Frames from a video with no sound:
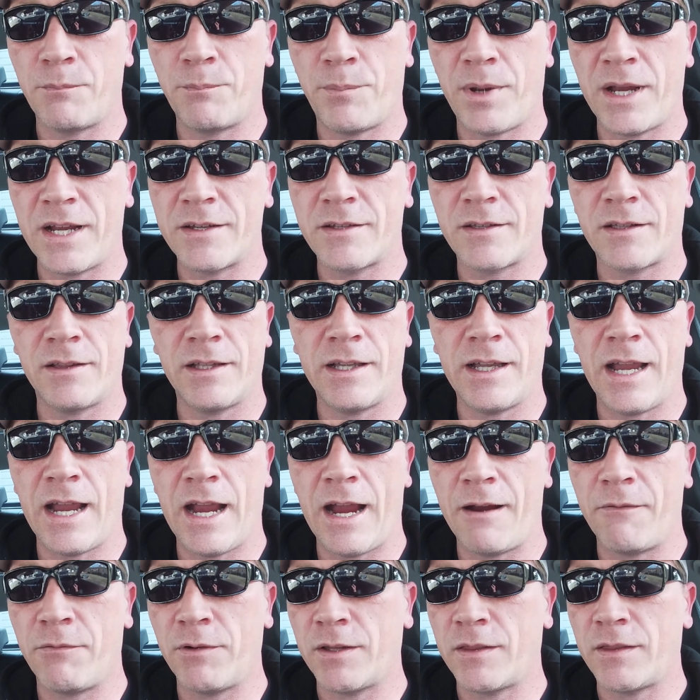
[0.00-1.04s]
basically
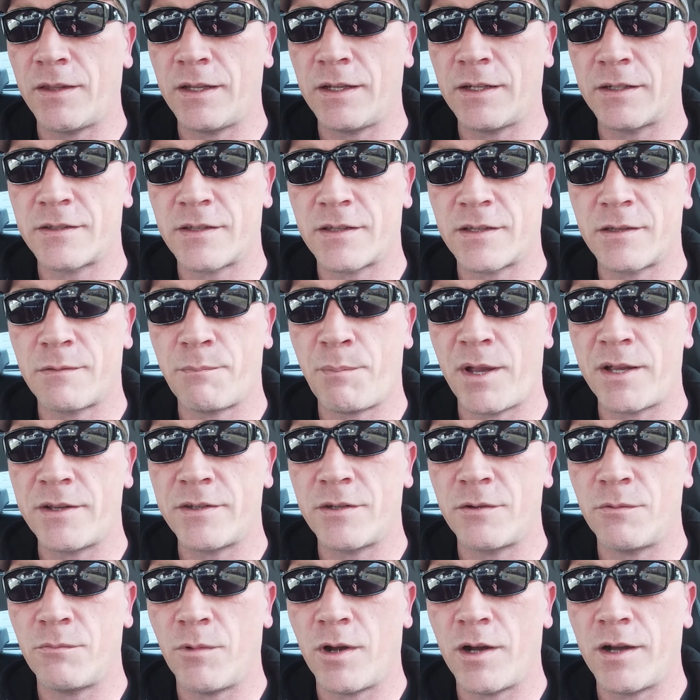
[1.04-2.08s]
everything
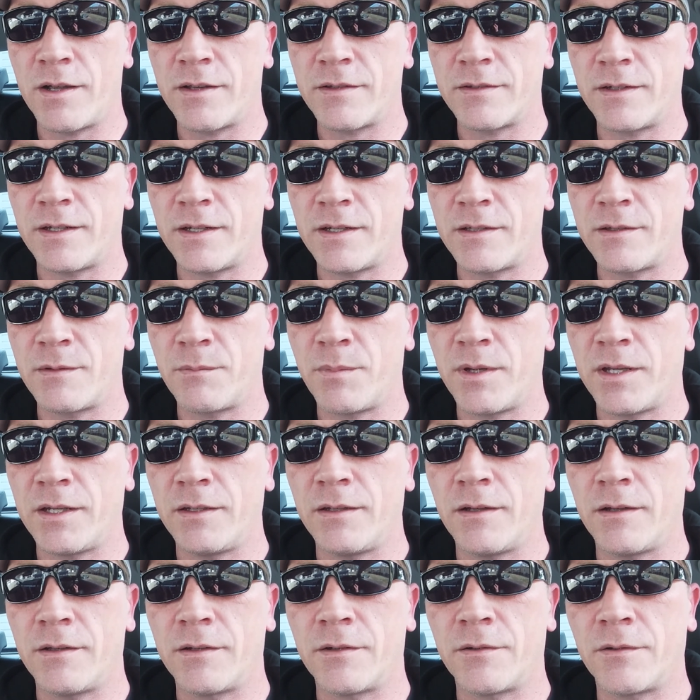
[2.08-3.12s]
suspension wise needs to be
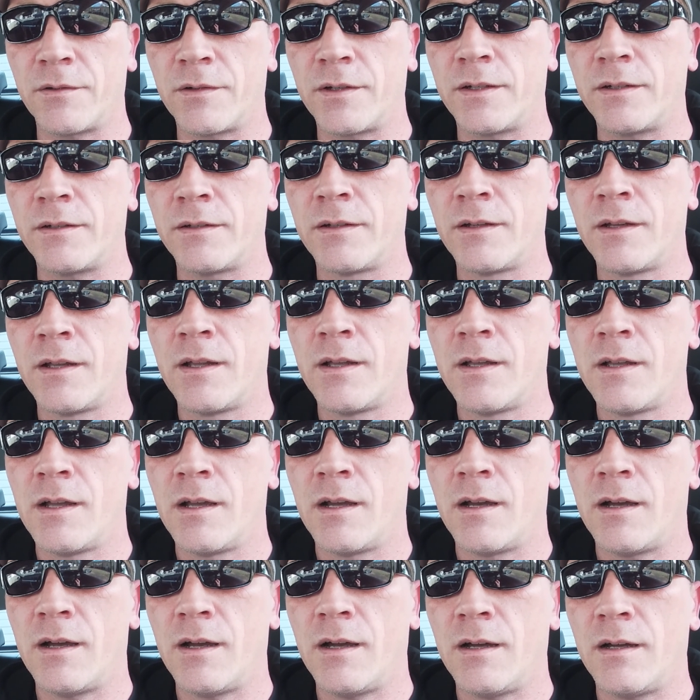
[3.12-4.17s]
done on it.
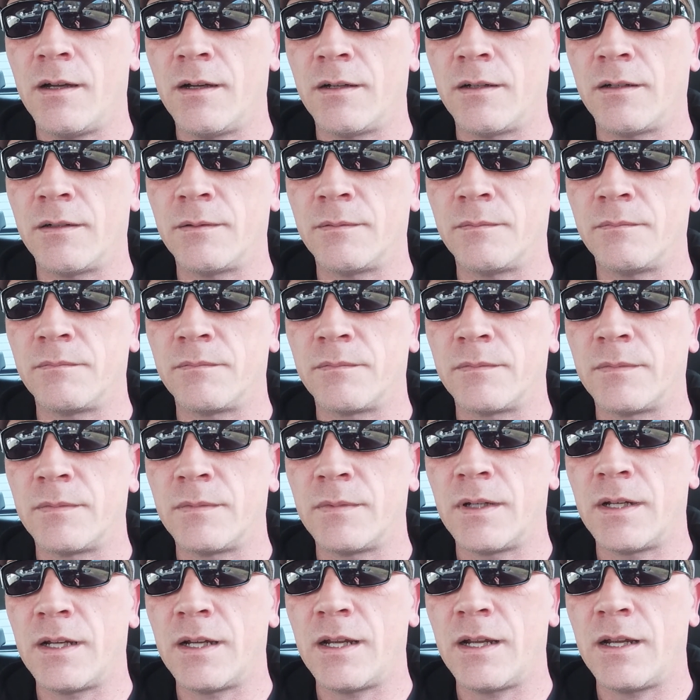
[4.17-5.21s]
And
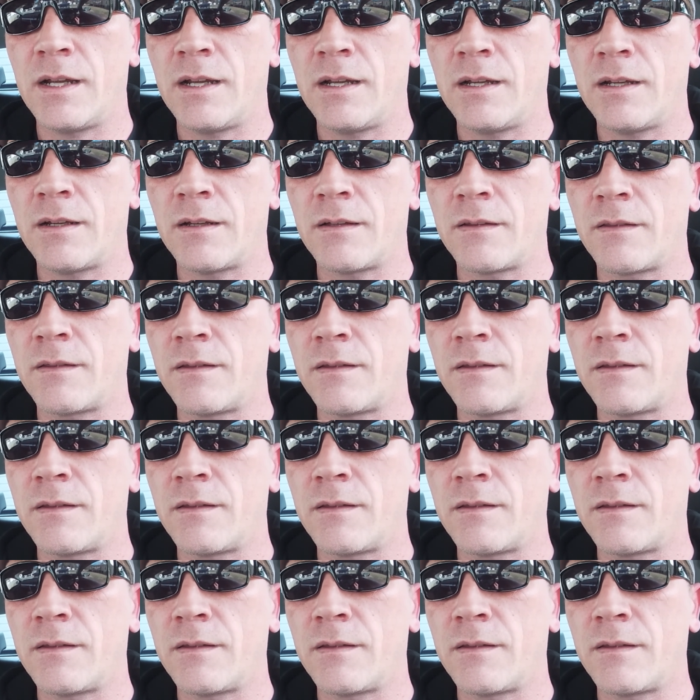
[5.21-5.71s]
I